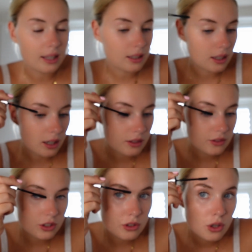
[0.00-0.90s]
kind of
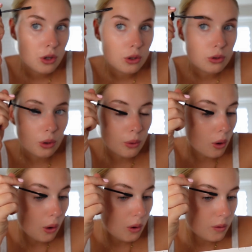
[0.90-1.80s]
just go
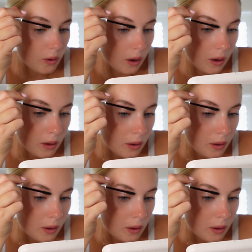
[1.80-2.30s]
over